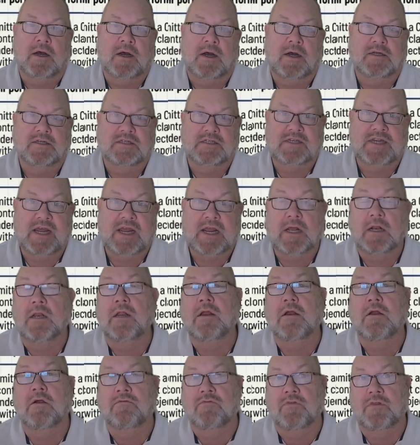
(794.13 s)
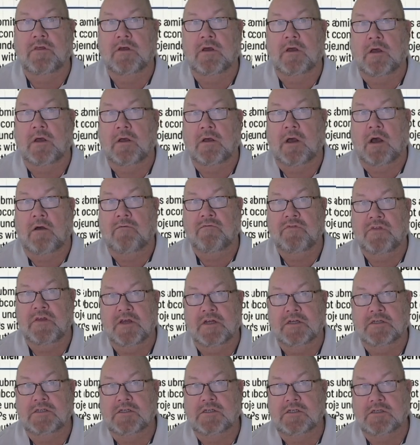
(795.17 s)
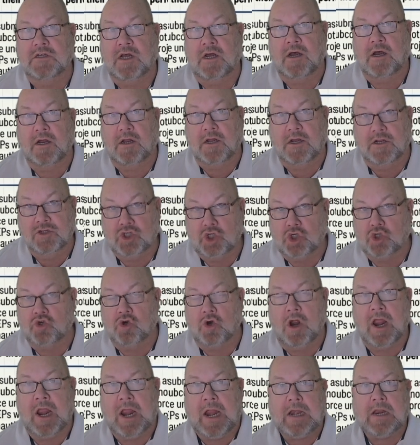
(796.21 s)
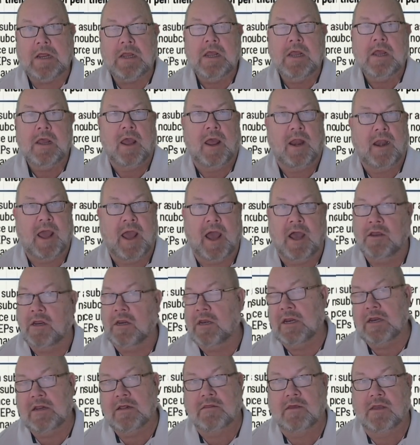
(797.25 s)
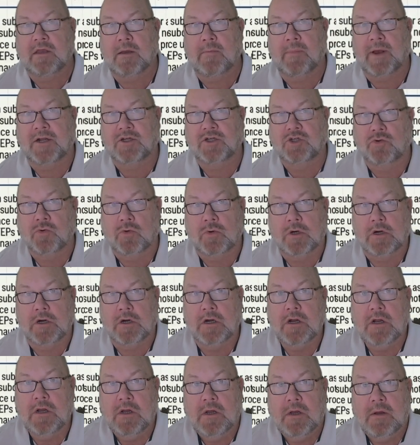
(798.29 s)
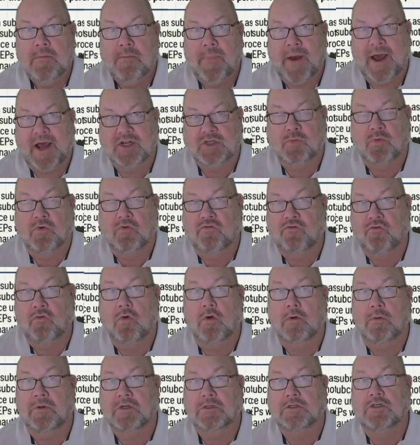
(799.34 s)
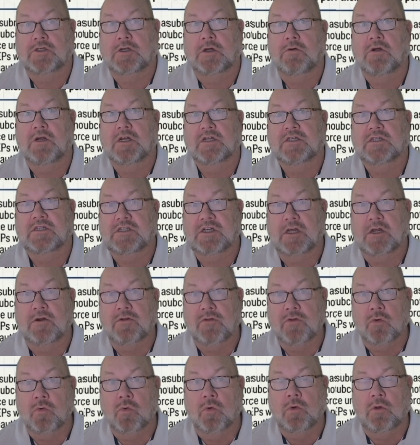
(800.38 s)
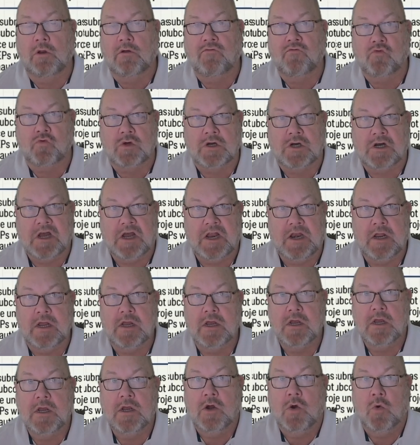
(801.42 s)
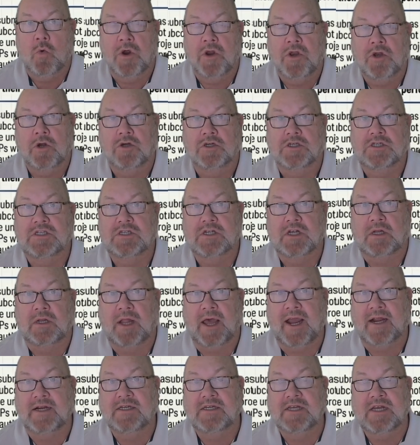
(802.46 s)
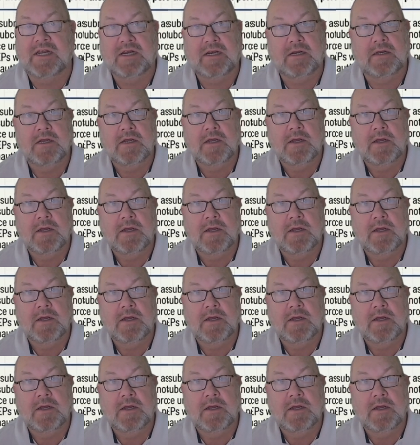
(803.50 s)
stay clear of this constraint and how you need to think about your past performance. So consider the rule of one when you're selecting